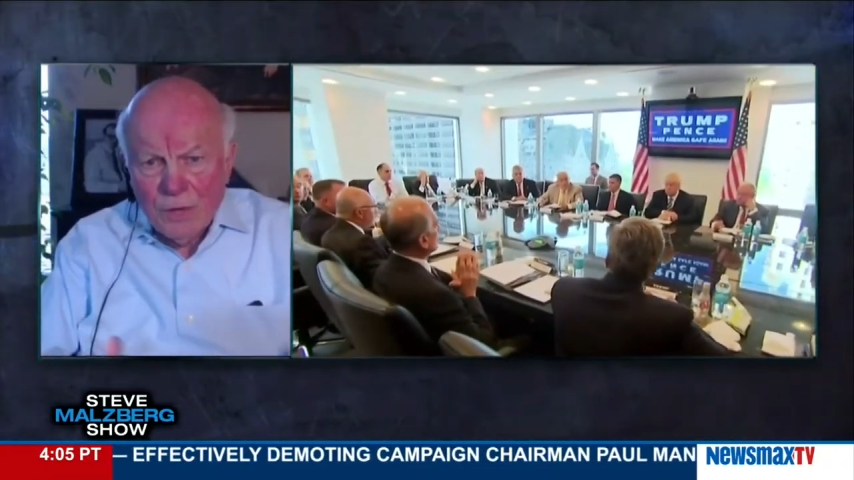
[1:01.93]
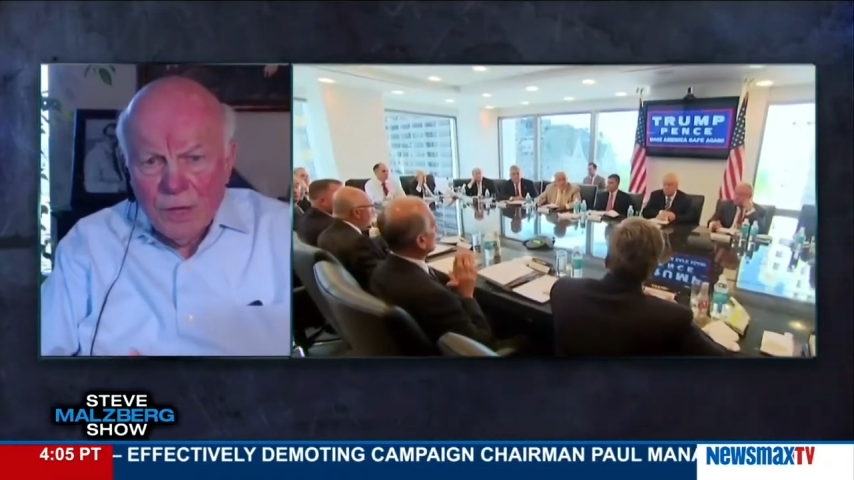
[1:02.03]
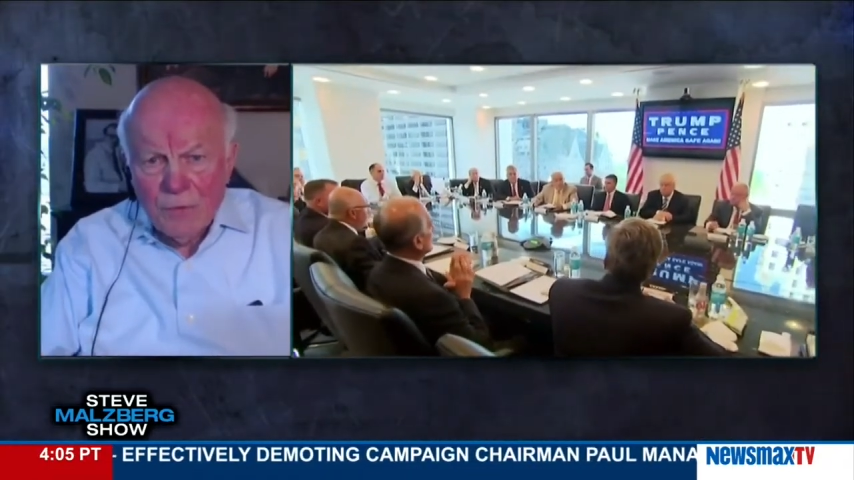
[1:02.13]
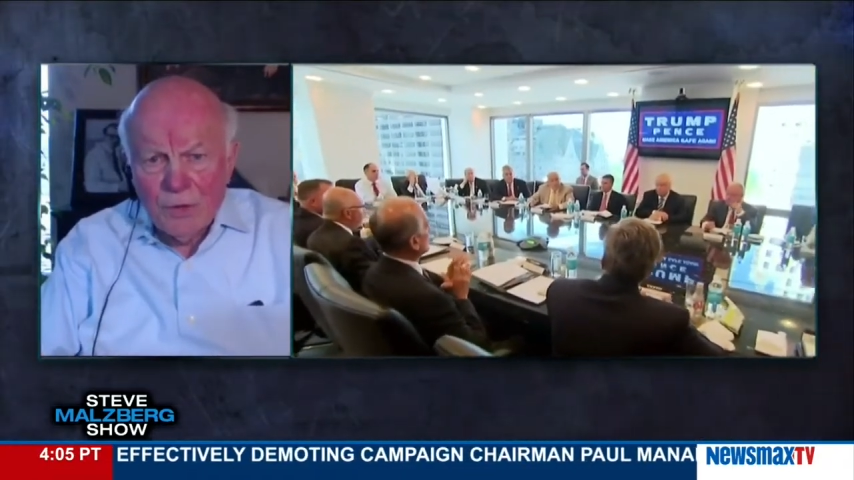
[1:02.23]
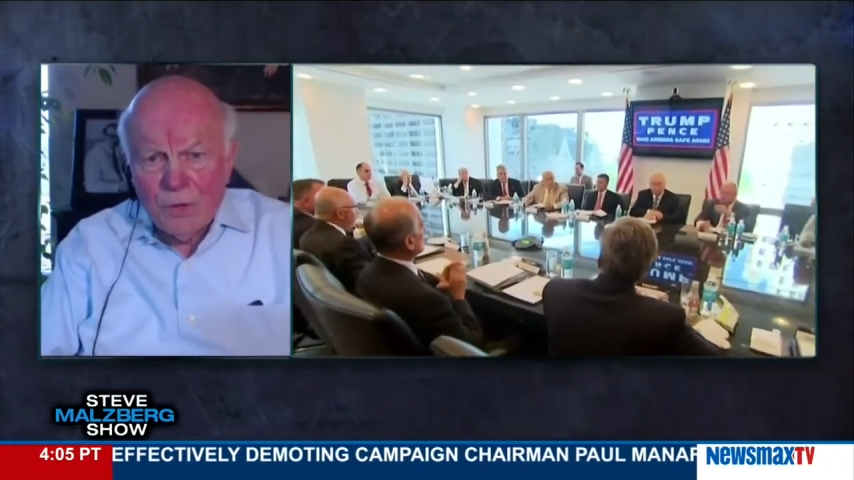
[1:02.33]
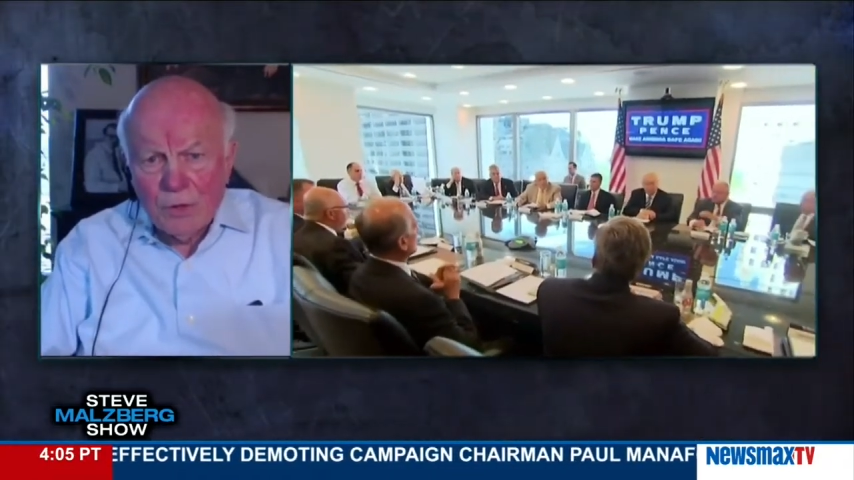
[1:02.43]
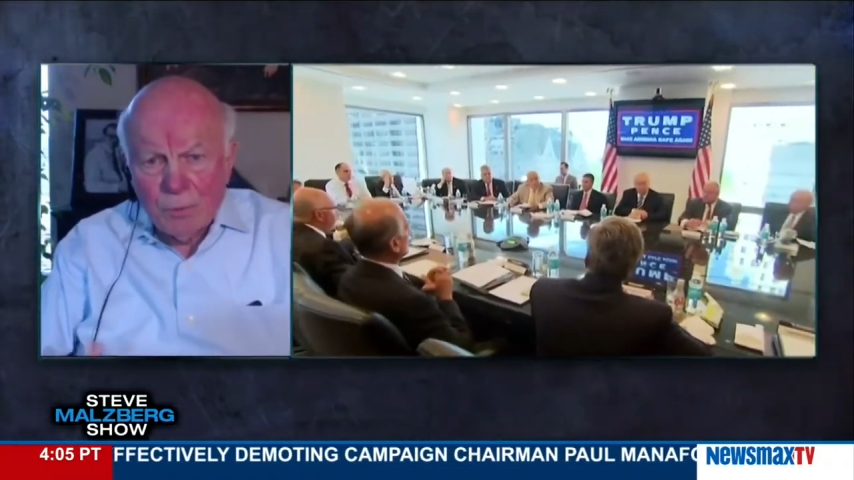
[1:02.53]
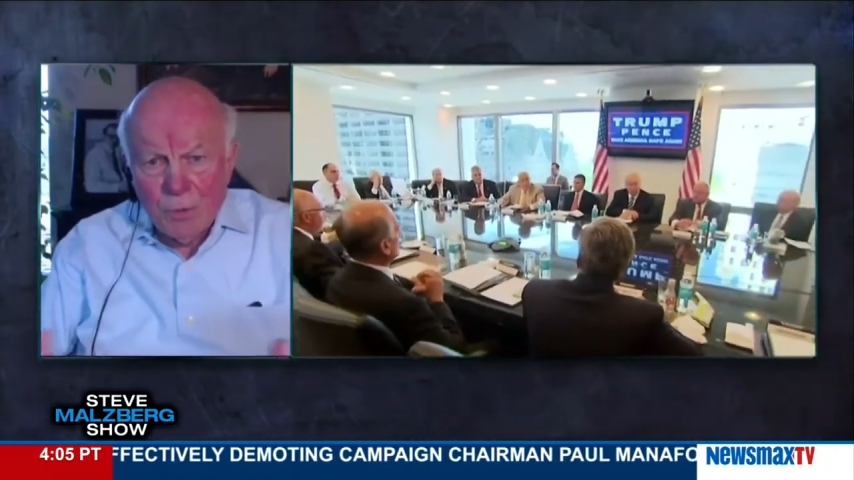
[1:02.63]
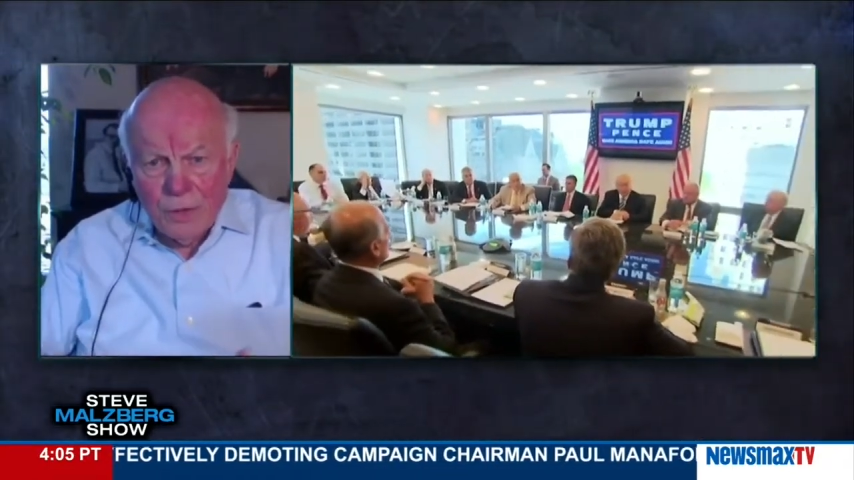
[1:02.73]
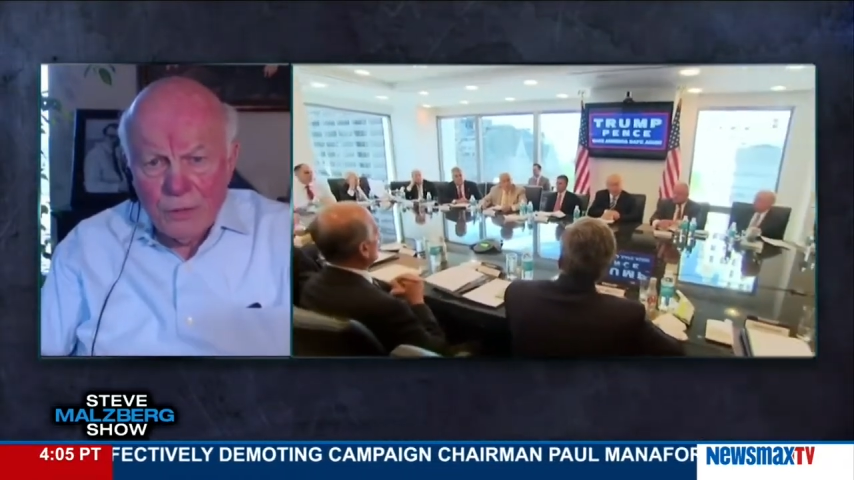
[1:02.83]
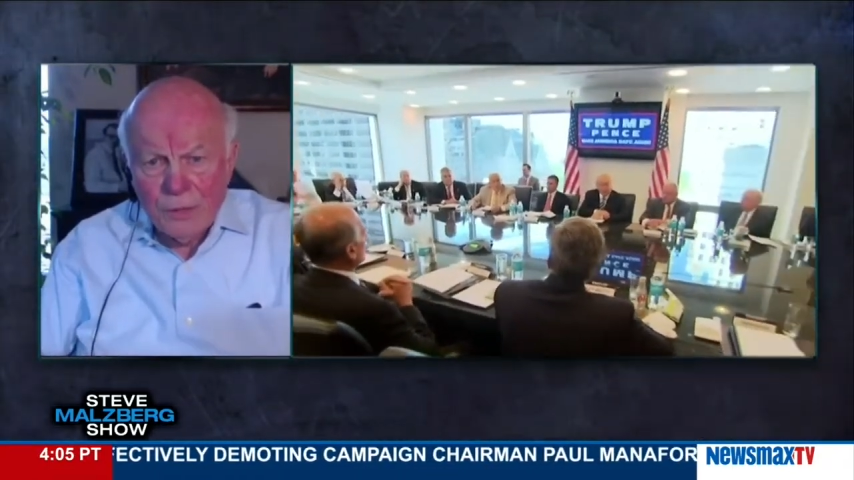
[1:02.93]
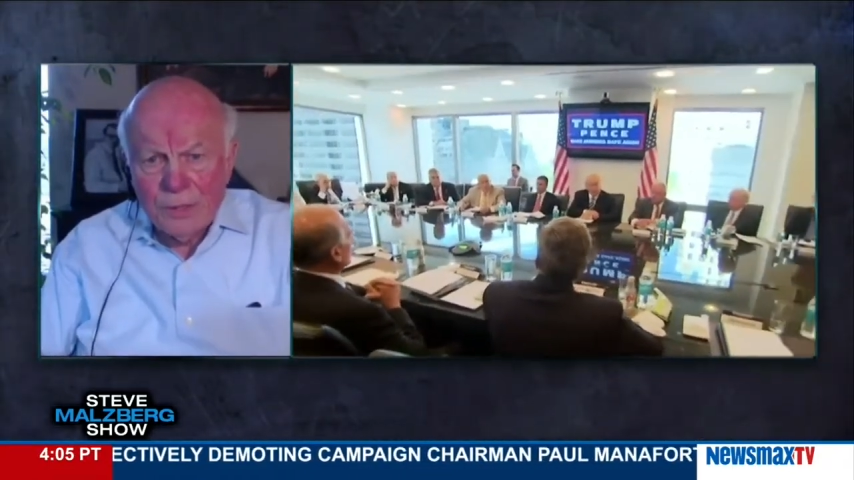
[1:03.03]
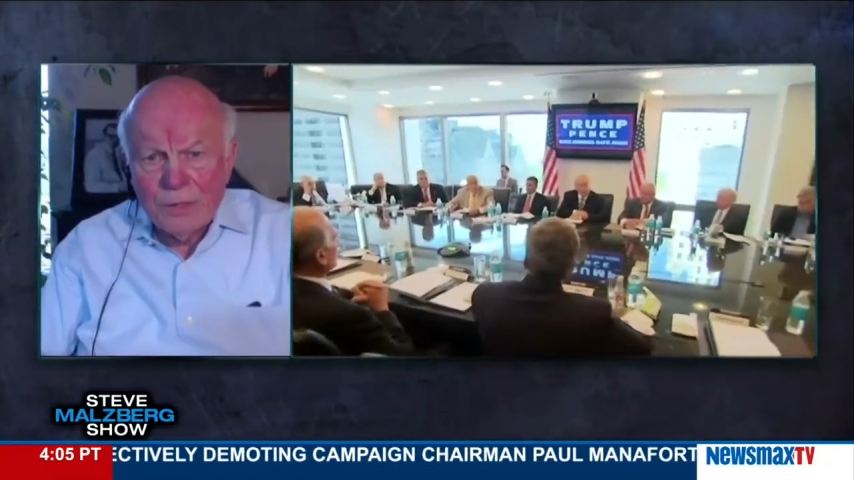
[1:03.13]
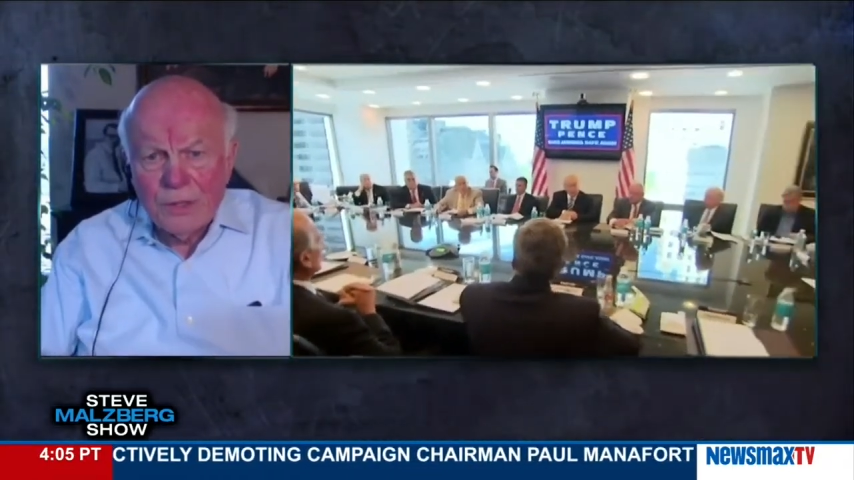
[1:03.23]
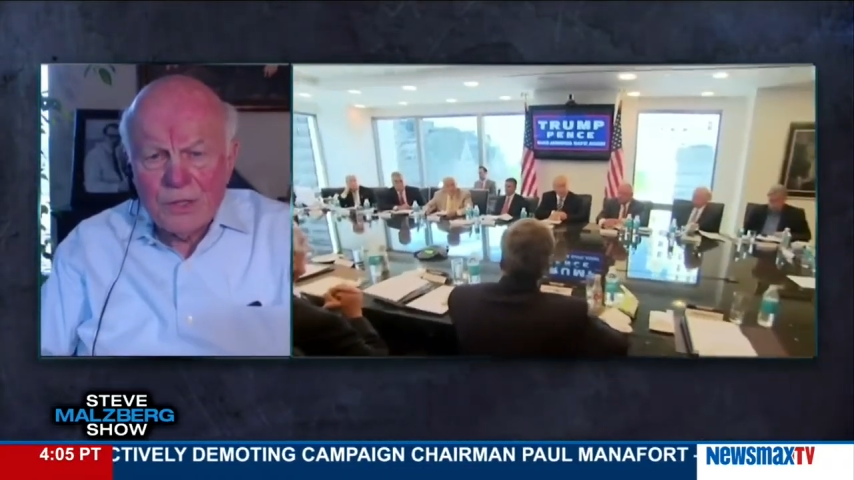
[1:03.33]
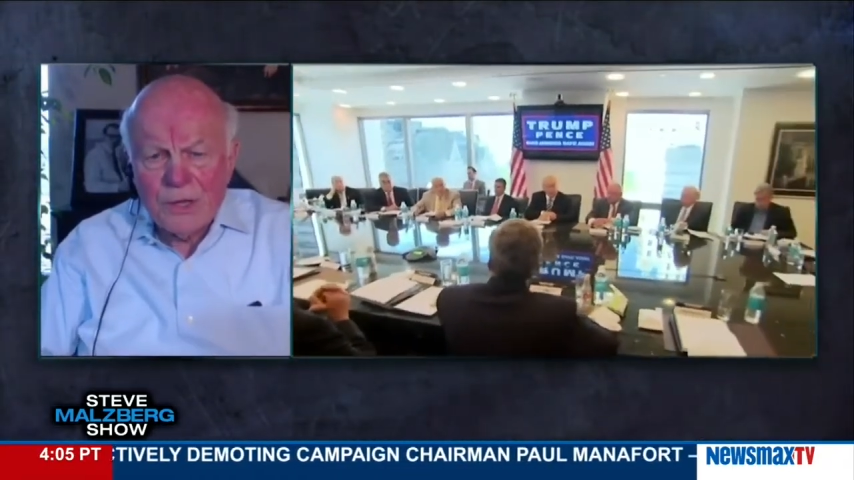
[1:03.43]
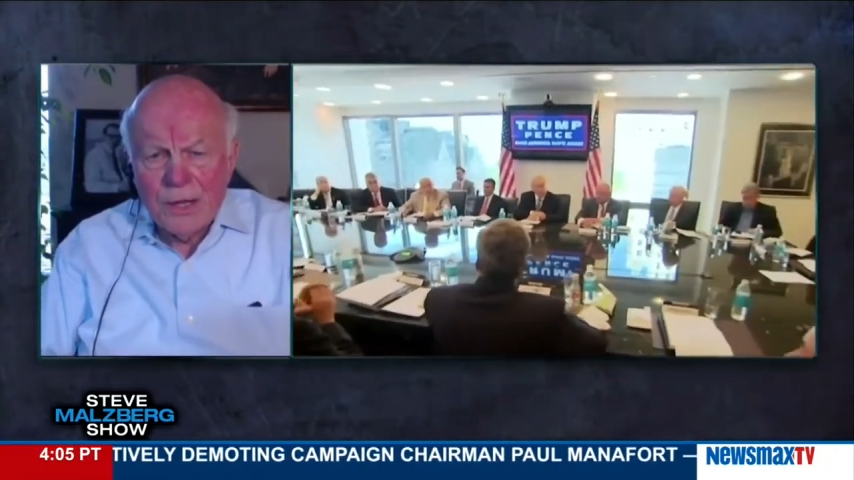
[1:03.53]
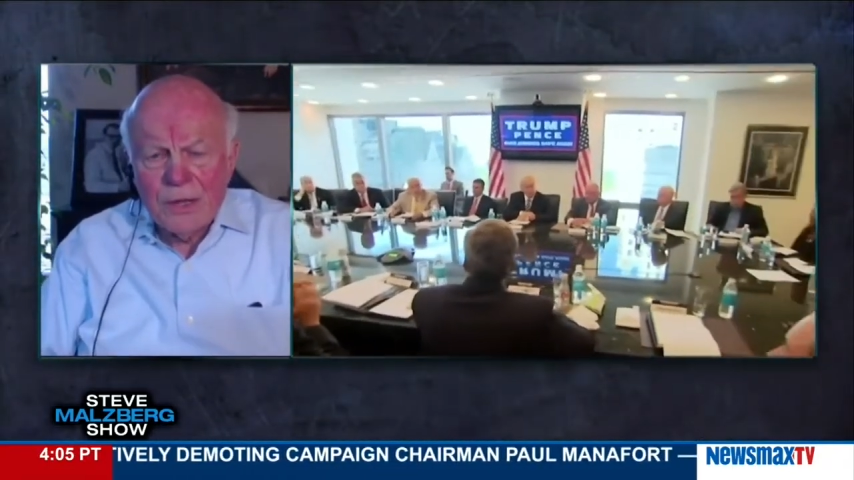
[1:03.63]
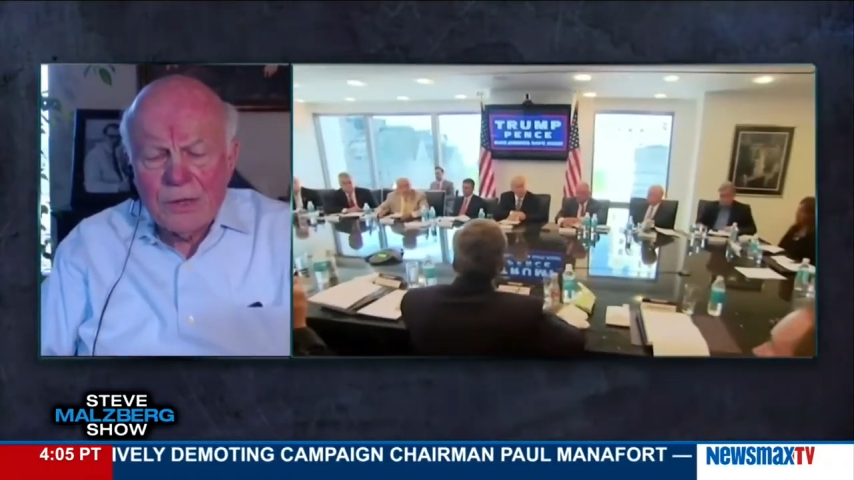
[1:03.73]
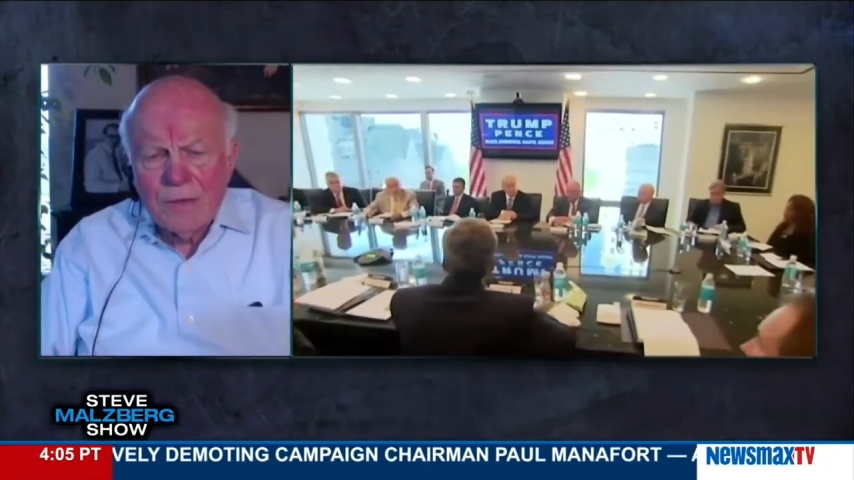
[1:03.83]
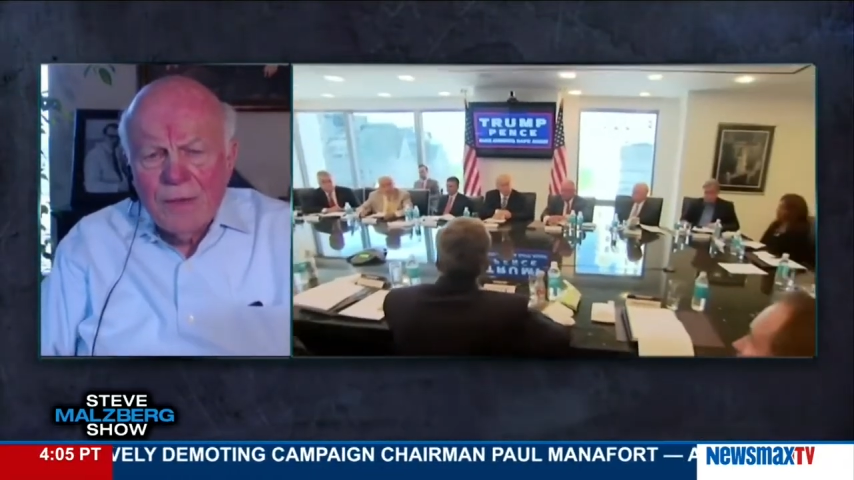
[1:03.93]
governor or president in this case.